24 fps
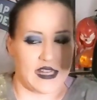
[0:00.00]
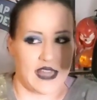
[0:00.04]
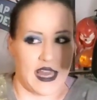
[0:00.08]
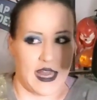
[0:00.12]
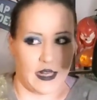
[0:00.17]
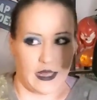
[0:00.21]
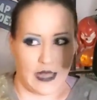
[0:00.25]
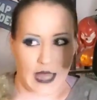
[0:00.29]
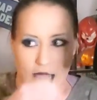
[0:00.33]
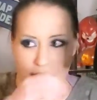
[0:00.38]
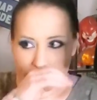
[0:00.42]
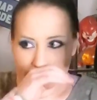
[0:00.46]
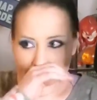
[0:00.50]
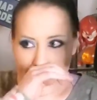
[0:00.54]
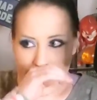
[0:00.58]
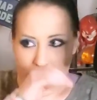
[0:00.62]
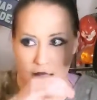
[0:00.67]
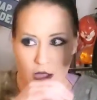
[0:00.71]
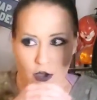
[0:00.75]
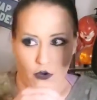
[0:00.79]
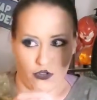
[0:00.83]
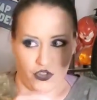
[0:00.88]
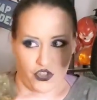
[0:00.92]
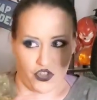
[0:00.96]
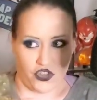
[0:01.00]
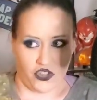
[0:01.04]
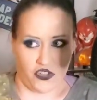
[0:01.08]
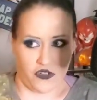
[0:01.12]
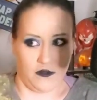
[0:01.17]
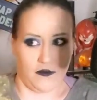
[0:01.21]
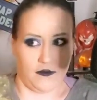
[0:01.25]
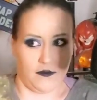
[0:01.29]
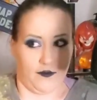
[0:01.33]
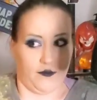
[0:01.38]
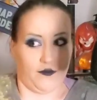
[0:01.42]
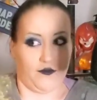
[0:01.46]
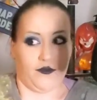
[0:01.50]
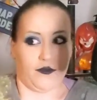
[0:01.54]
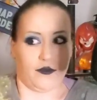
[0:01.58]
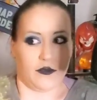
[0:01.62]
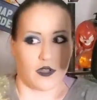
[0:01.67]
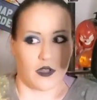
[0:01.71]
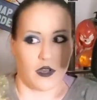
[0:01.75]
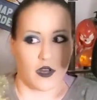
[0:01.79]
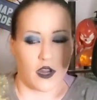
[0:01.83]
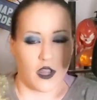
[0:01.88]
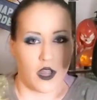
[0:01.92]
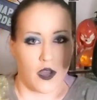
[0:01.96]
that a lot and how just,
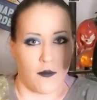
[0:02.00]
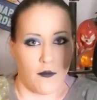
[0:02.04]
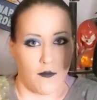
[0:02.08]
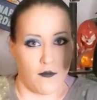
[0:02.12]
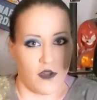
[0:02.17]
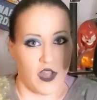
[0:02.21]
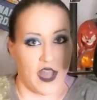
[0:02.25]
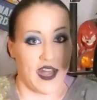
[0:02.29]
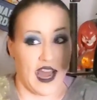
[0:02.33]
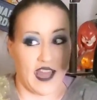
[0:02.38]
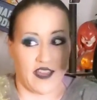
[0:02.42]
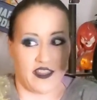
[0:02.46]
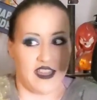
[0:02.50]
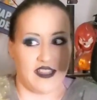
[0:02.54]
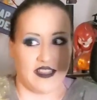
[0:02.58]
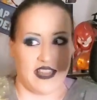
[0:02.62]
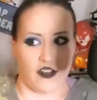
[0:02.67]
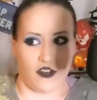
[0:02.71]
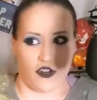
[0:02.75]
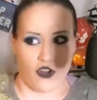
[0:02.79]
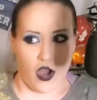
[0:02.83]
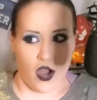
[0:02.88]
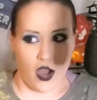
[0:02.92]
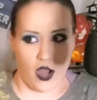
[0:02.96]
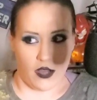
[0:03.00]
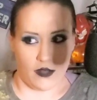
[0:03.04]
and I think that,